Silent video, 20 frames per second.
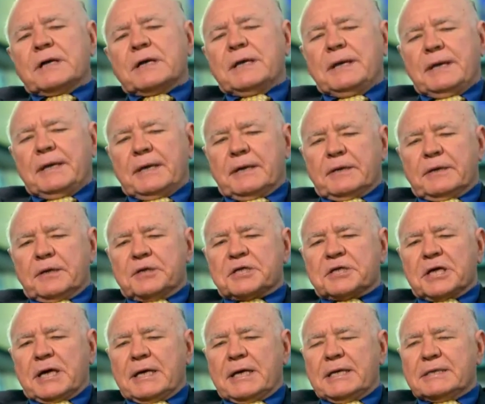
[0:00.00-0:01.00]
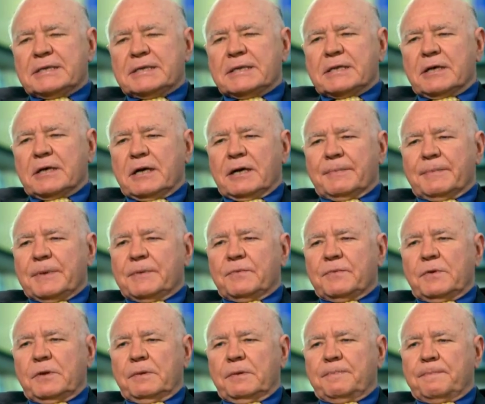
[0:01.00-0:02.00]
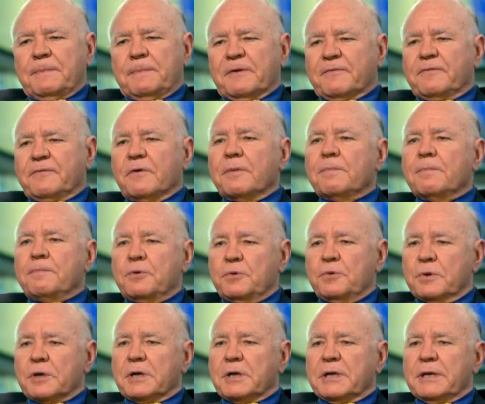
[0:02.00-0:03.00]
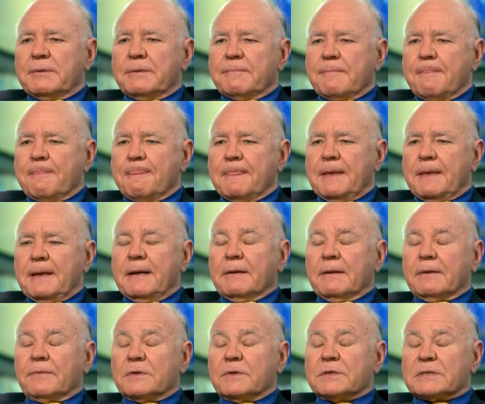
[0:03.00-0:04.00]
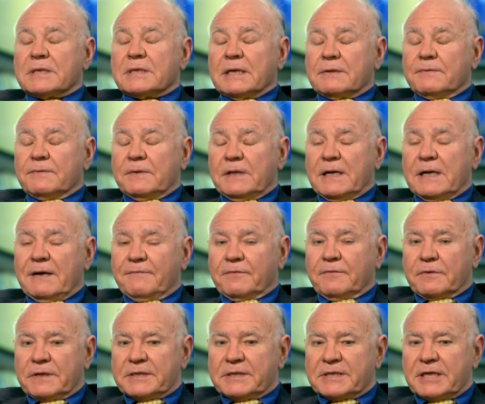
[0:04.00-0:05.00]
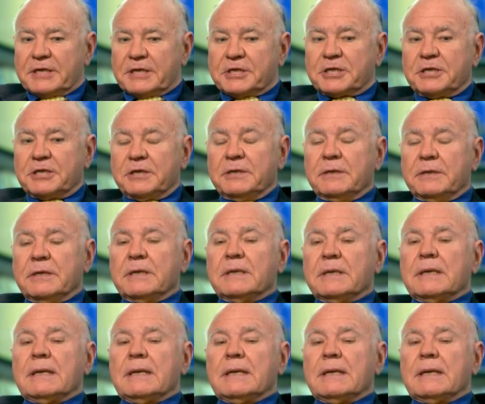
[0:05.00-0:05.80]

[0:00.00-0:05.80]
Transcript: 1 year, the Chinese economy will perform poorly. In other words, that will have a recession.